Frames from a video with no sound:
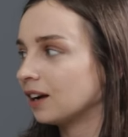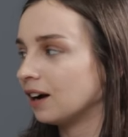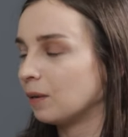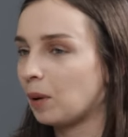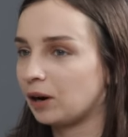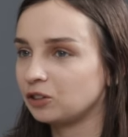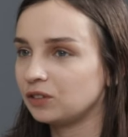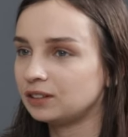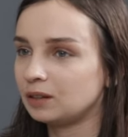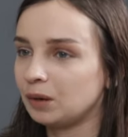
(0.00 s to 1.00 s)
a part of
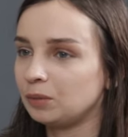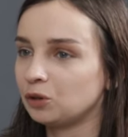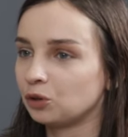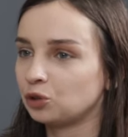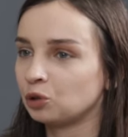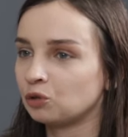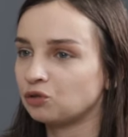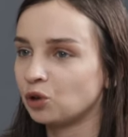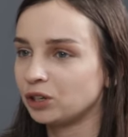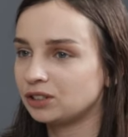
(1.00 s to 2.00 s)
it and maybe not your
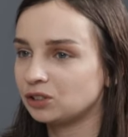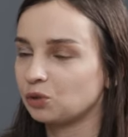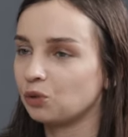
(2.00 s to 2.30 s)
voice